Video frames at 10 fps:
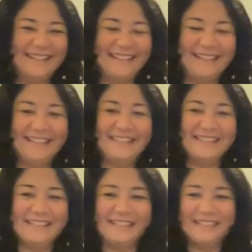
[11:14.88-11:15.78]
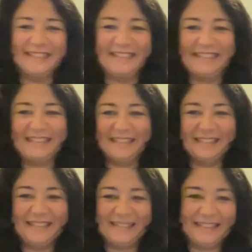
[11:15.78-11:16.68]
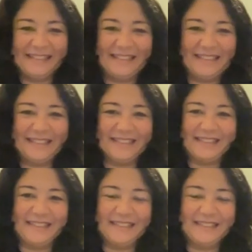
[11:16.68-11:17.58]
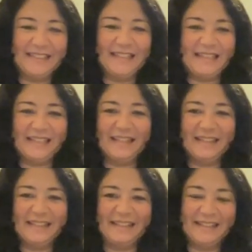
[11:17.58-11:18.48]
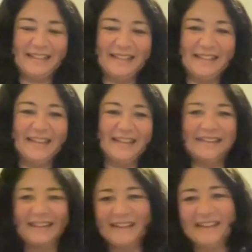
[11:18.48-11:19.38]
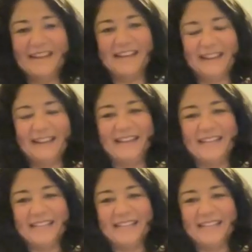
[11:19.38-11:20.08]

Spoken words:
No words are spoken by the person on screen.